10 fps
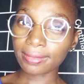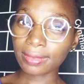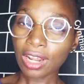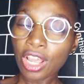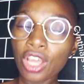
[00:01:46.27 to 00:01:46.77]

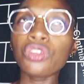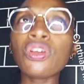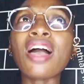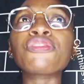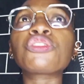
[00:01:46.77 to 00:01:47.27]
You have
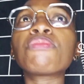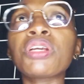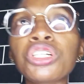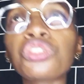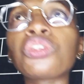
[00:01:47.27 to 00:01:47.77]
to make
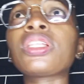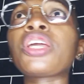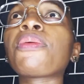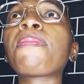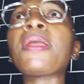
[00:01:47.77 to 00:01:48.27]
sure that your
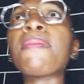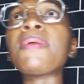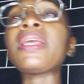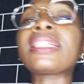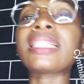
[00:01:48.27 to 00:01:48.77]
baby is
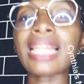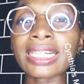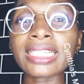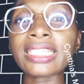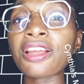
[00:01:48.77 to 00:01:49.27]
latching
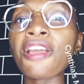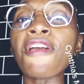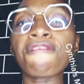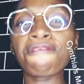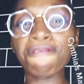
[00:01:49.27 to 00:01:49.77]

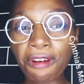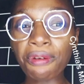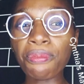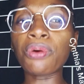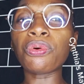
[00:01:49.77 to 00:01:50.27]
very
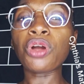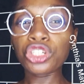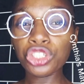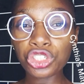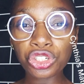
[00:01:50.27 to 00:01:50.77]
well
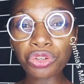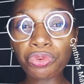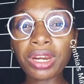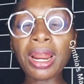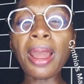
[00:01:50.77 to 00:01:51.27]
during
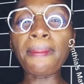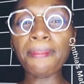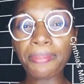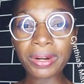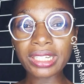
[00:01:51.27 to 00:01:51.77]

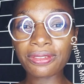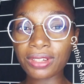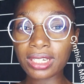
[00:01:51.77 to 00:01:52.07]
breastfeeding.